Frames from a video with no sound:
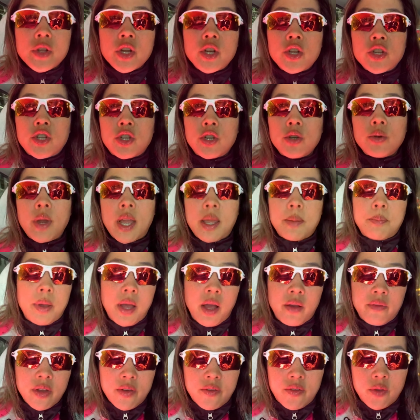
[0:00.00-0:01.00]
to a
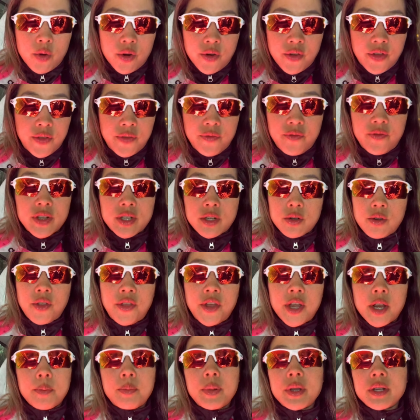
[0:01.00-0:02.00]
pelvic floor physical
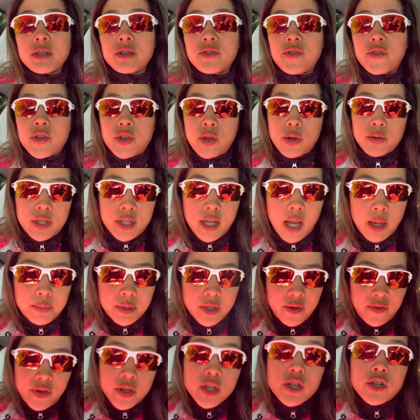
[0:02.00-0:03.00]
therapist for those types
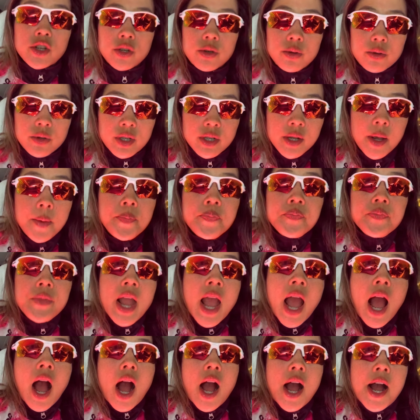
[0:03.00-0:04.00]
of issues.
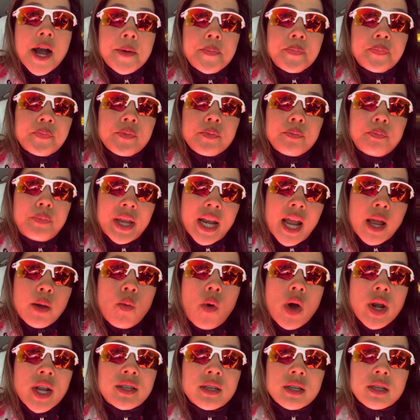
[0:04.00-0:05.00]
But I
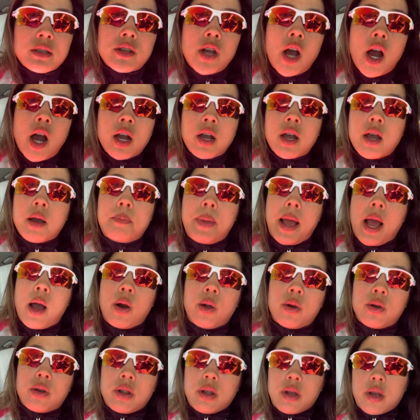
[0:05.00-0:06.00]
wanted to talk
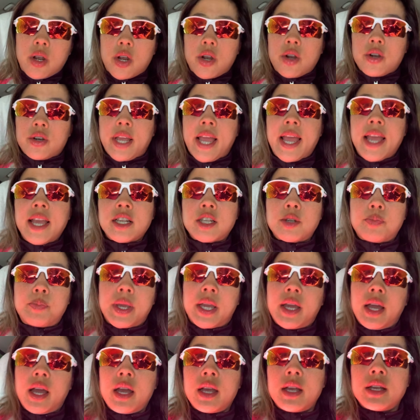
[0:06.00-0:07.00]
about her case
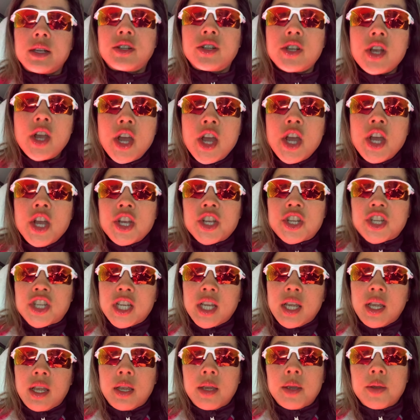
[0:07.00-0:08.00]
because
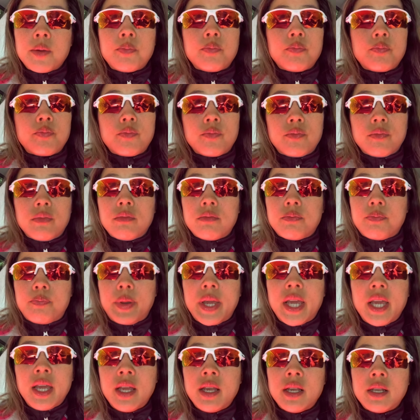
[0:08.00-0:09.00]
she
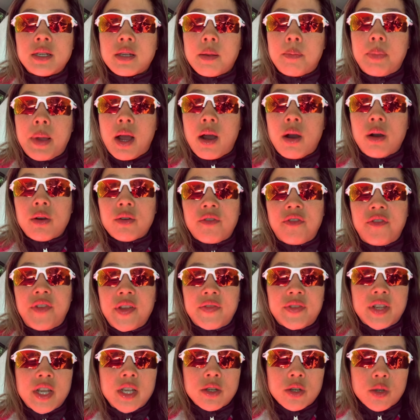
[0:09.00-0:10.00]
pees about
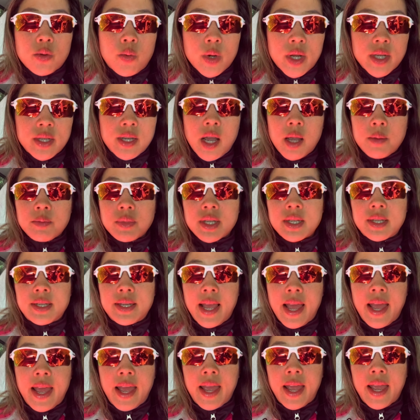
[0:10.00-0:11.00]
15 to 20 times a
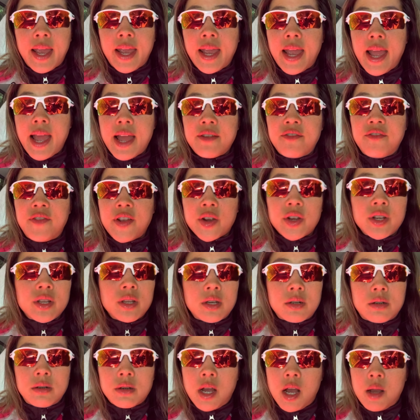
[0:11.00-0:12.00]
day and very
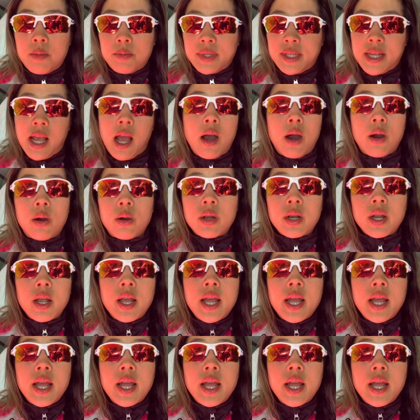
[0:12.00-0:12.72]
little comes out,